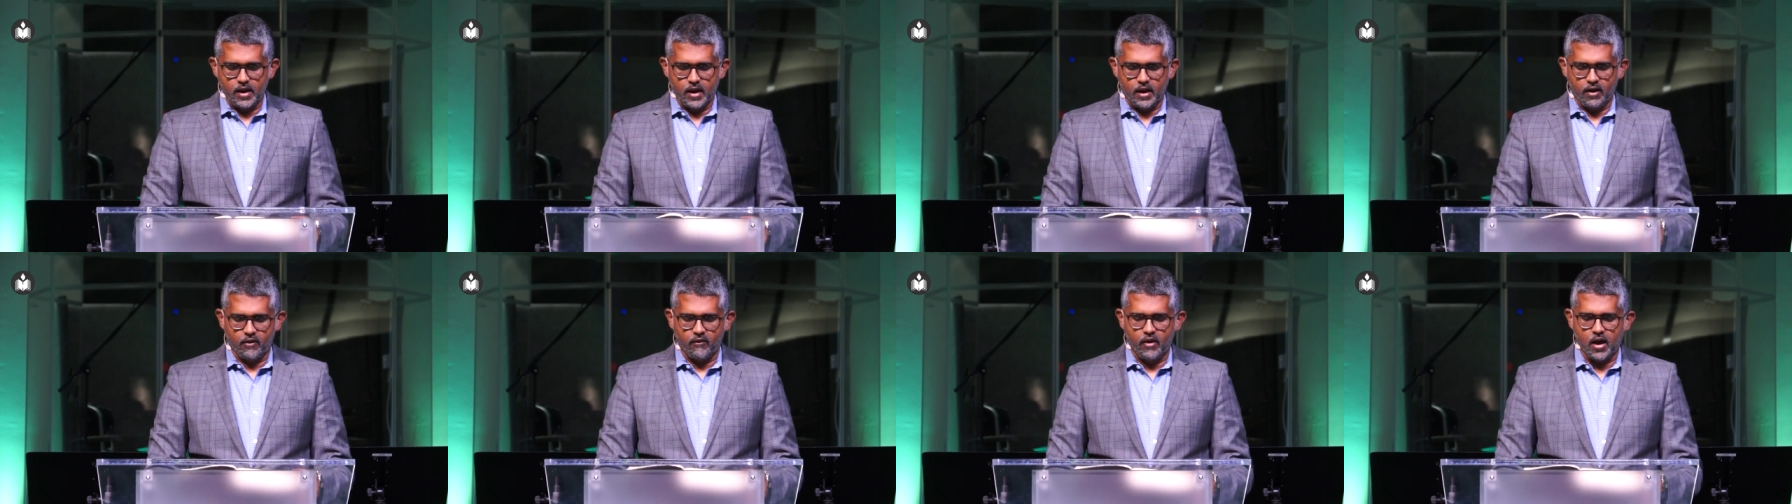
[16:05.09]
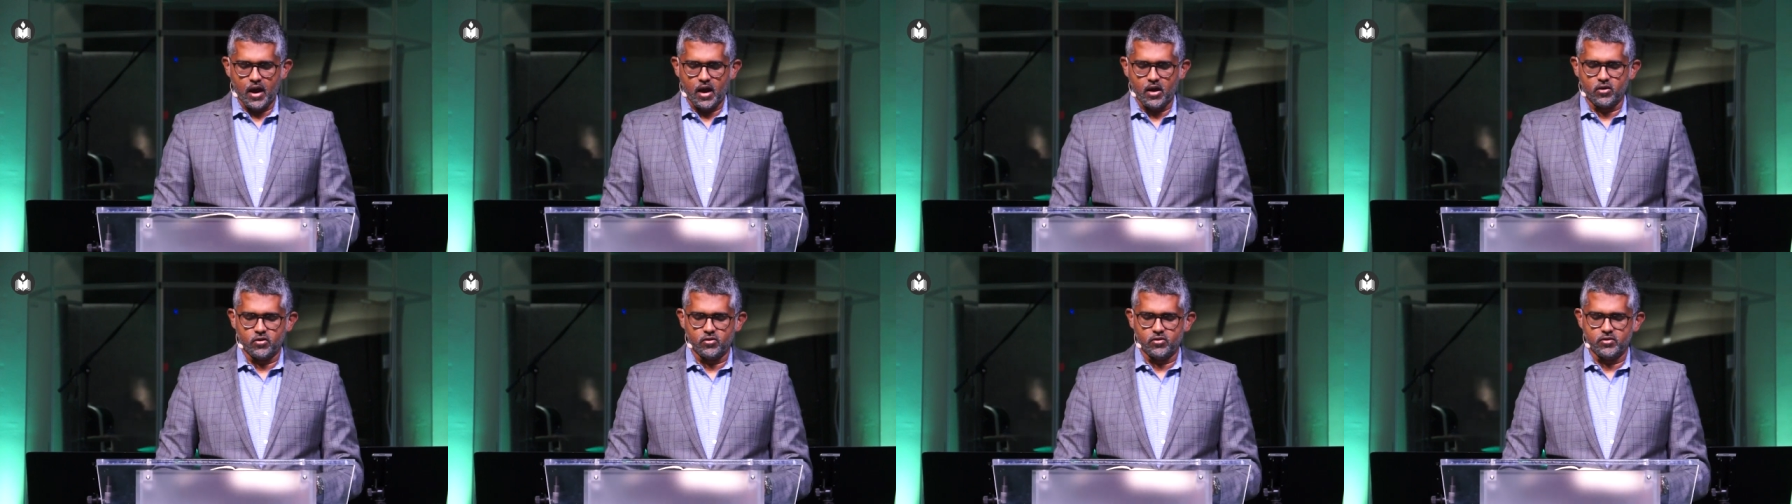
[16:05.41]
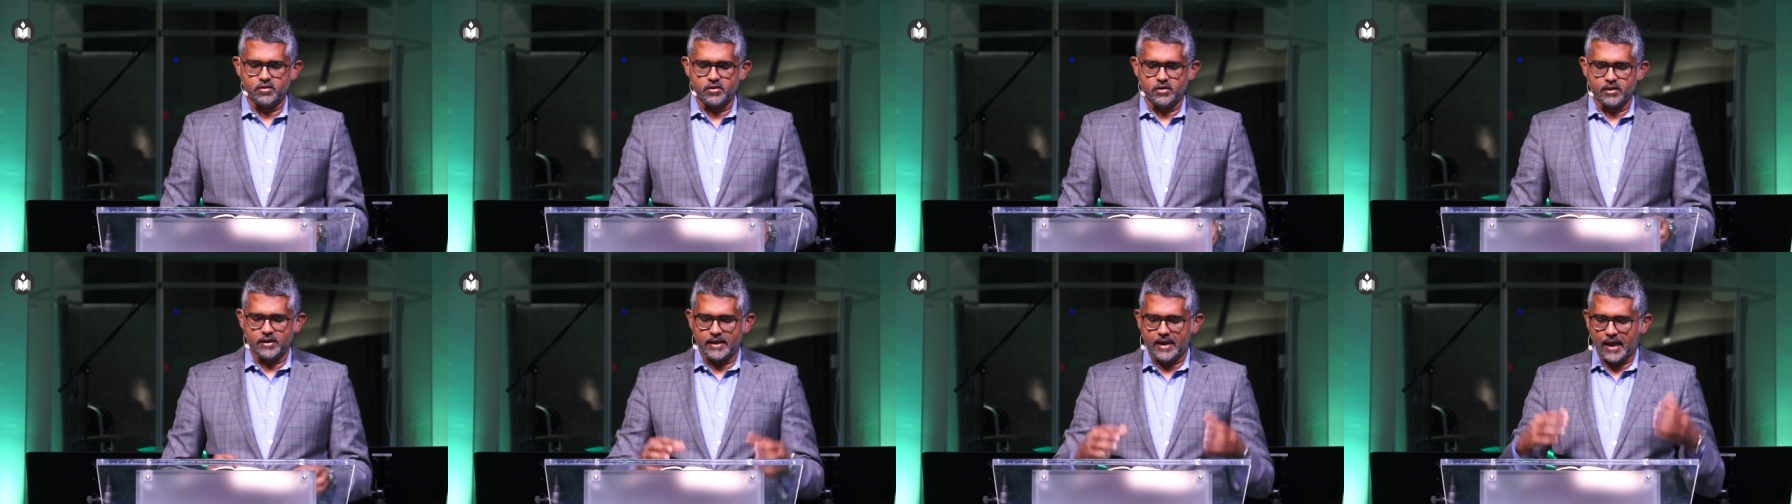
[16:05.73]

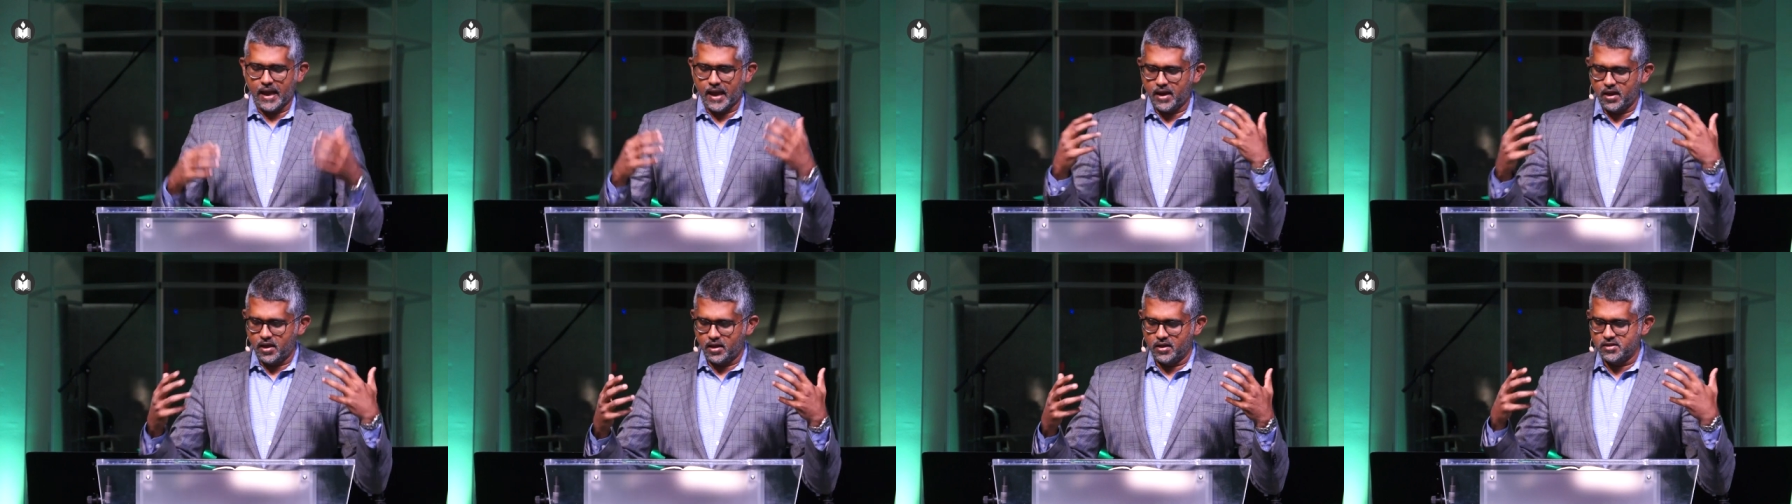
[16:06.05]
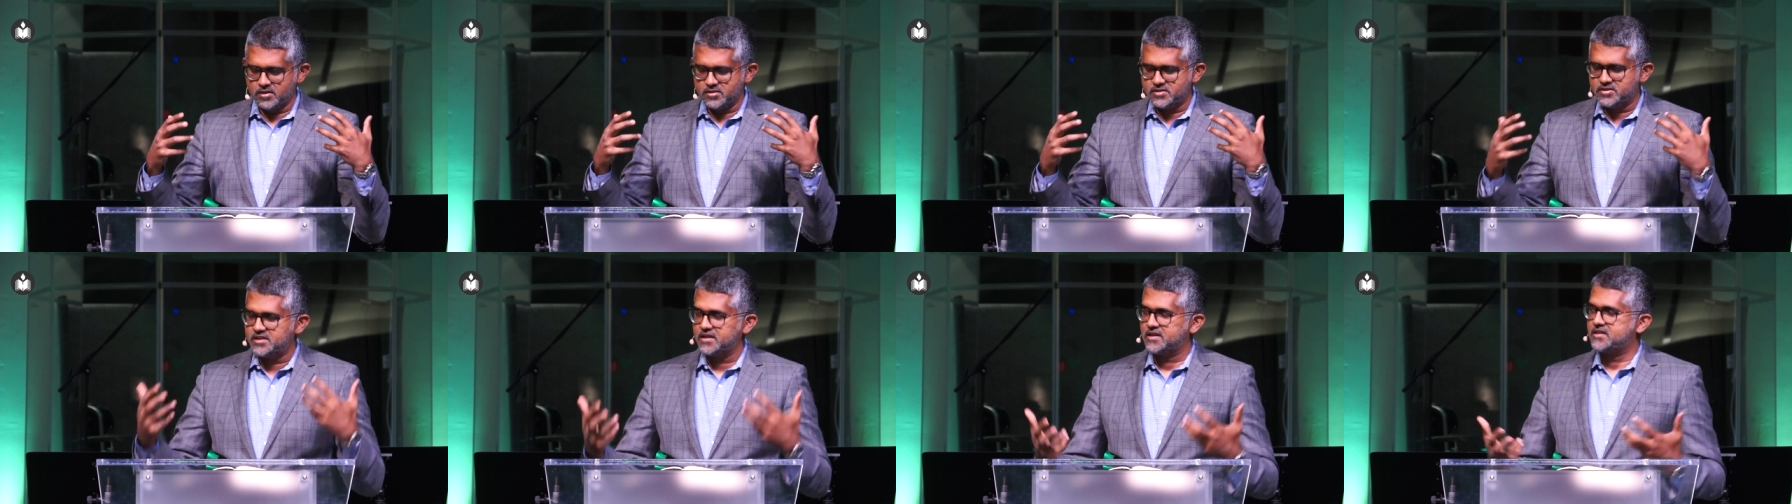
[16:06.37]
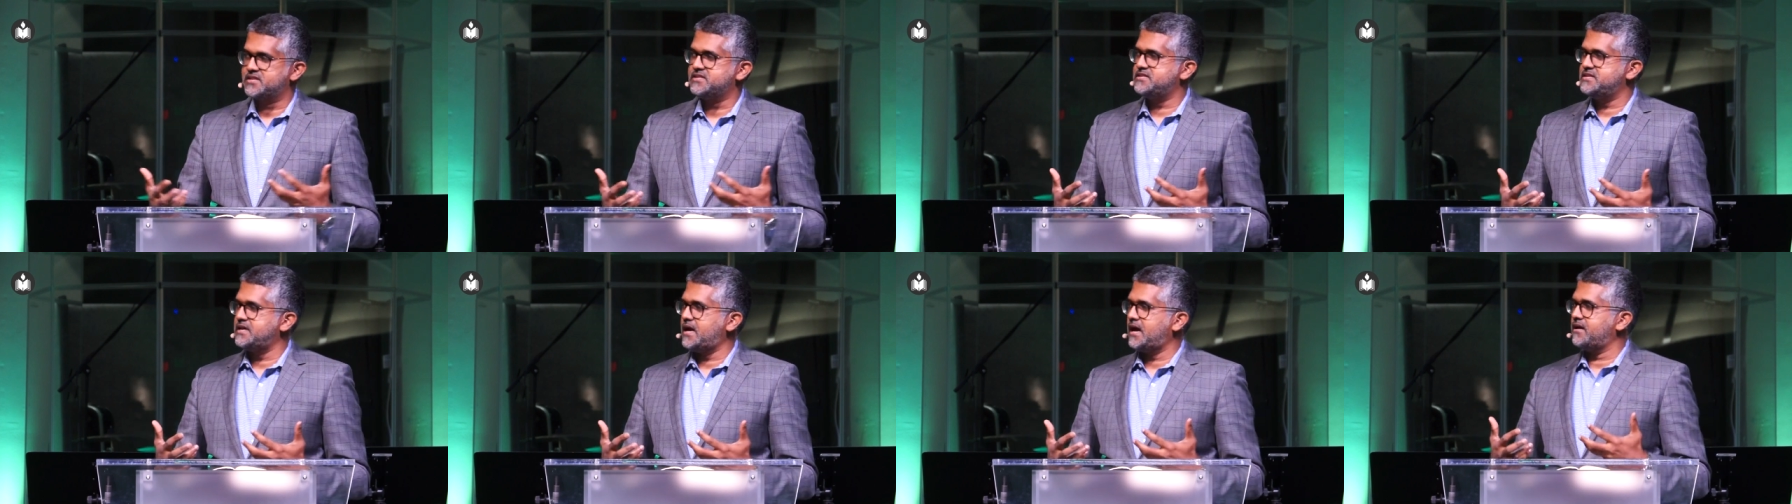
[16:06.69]
around getting
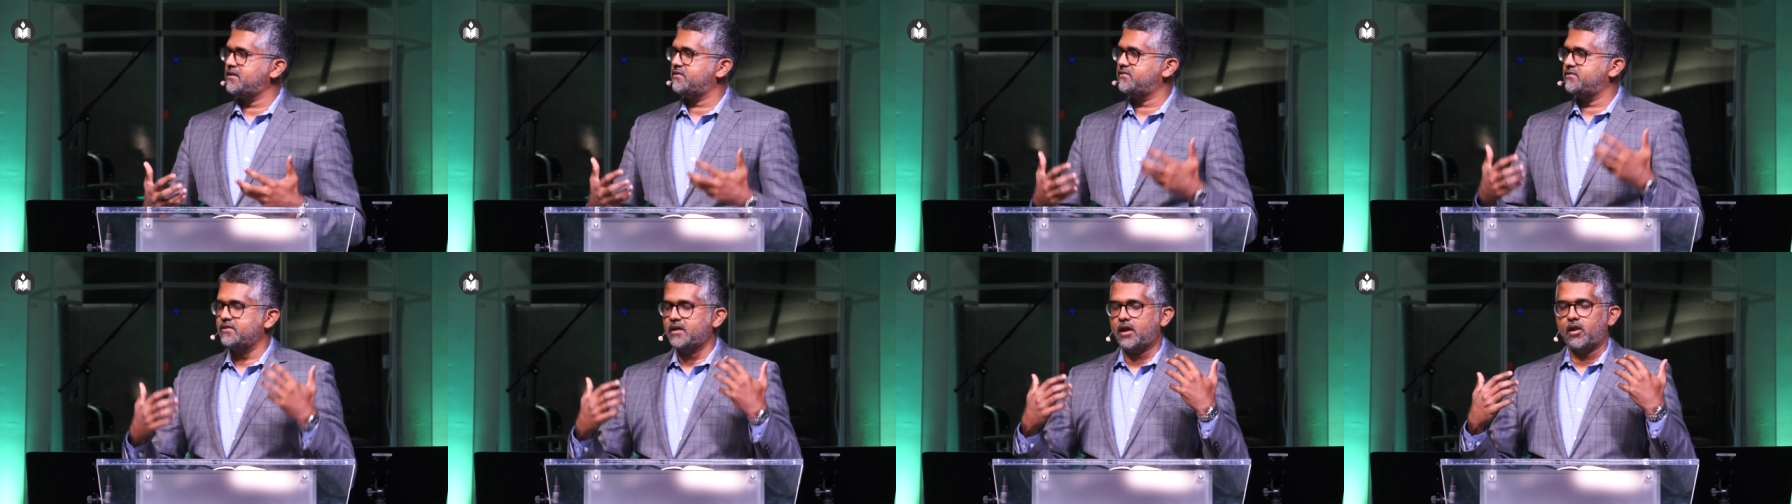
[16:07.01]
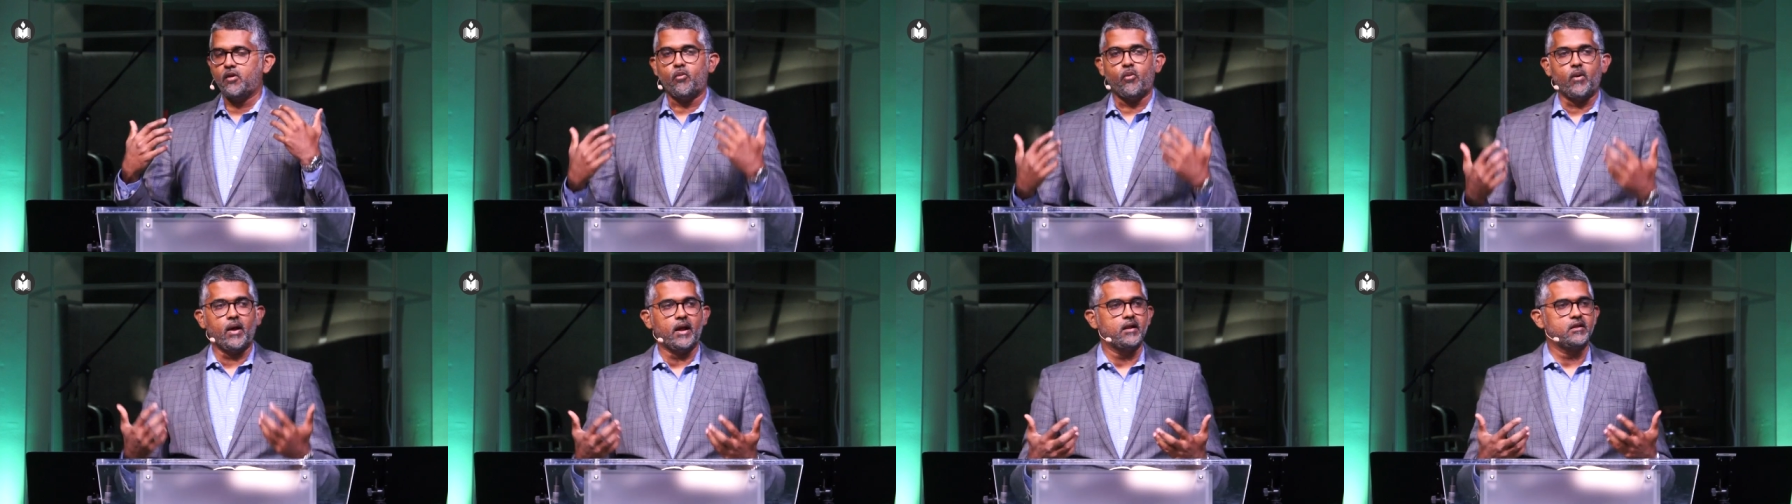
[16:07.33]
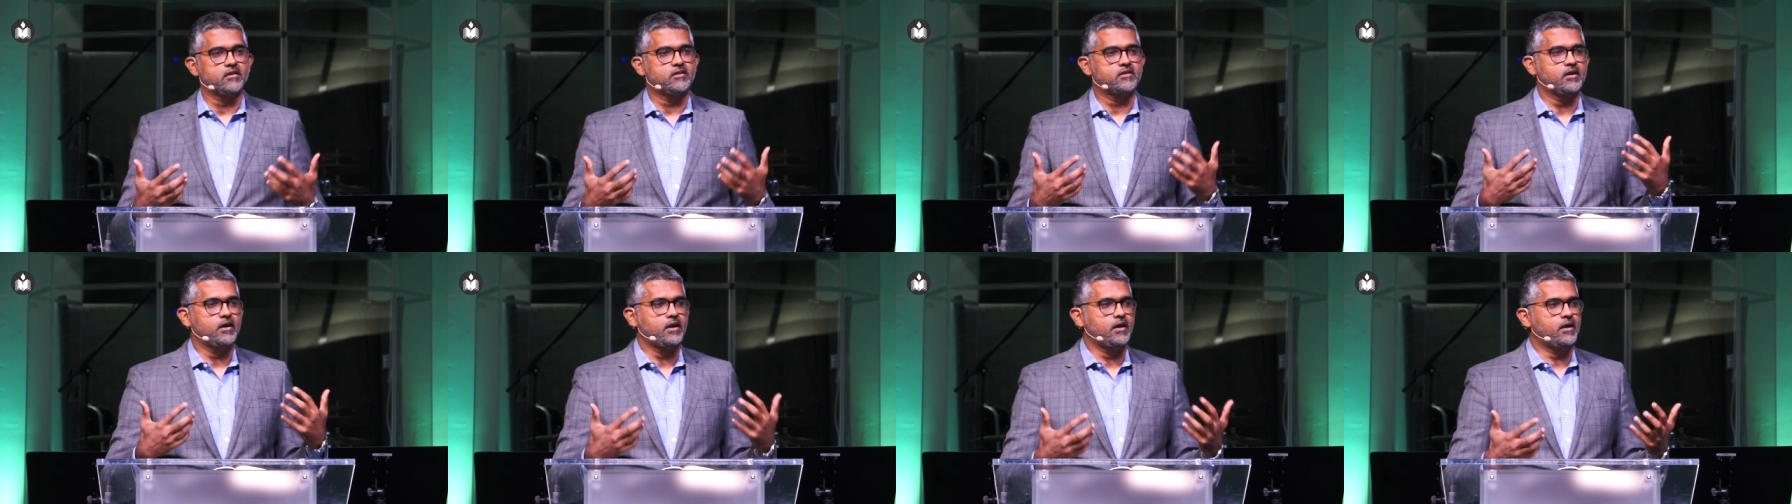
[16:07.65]
success and
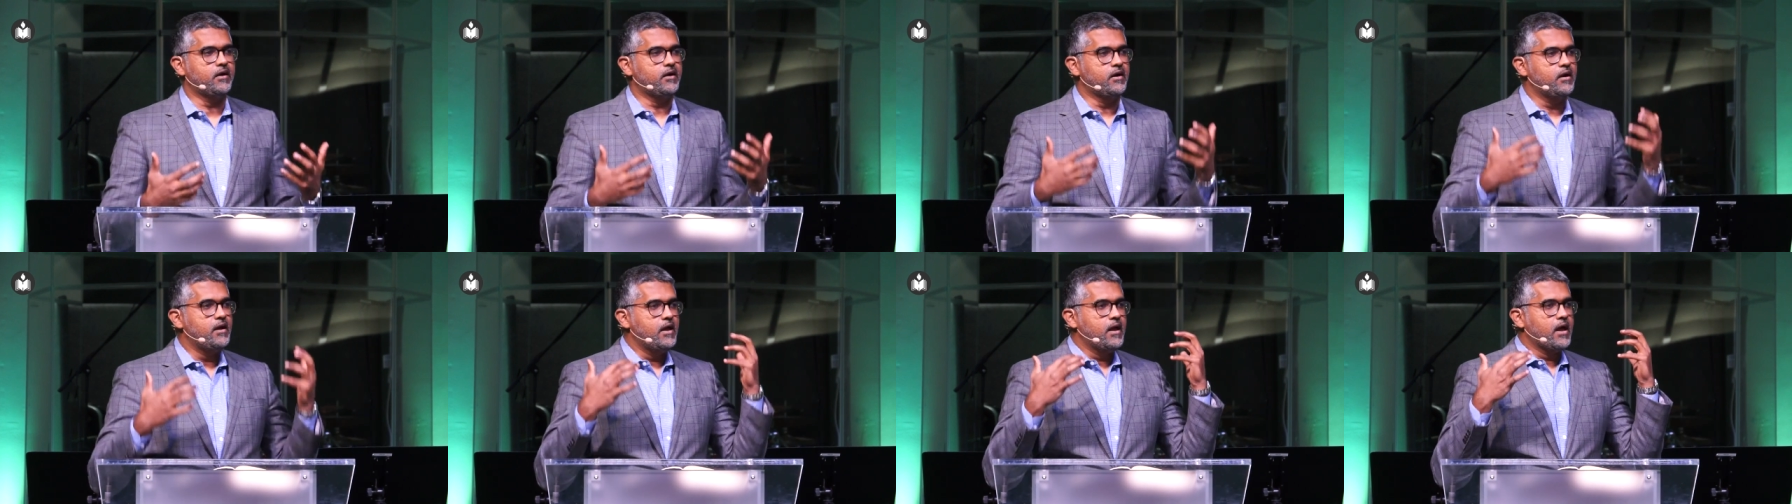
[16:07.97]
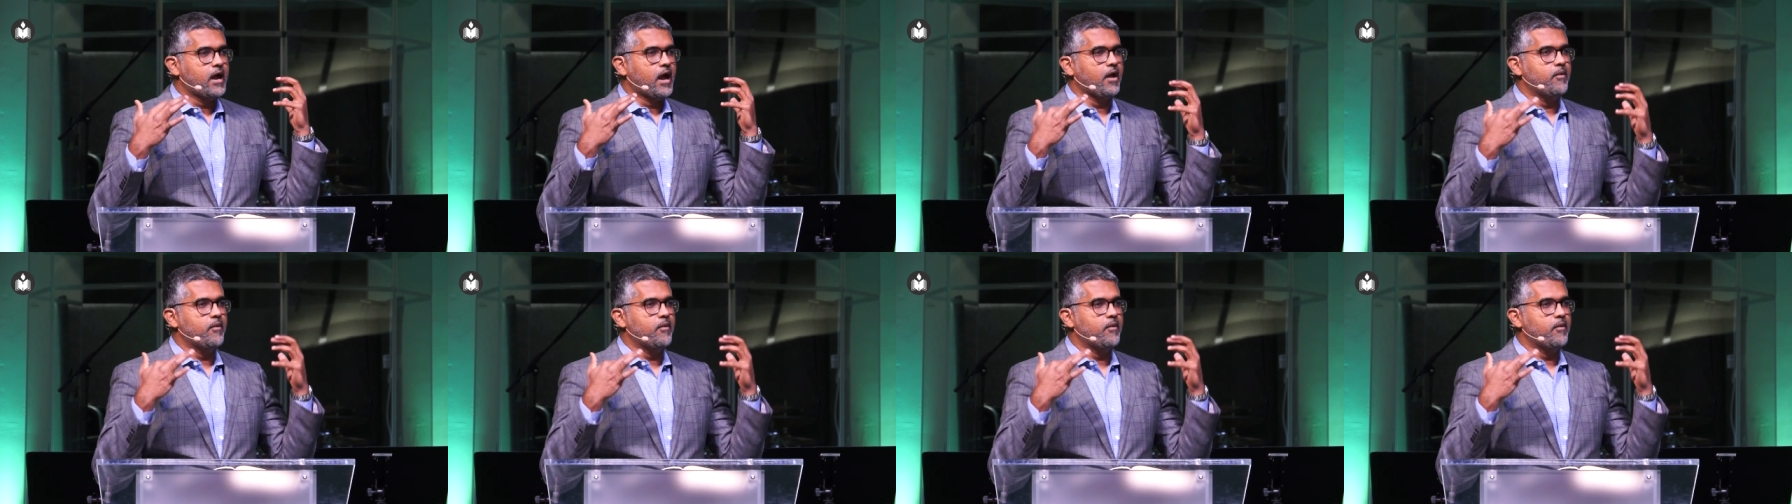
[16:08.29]
wealth here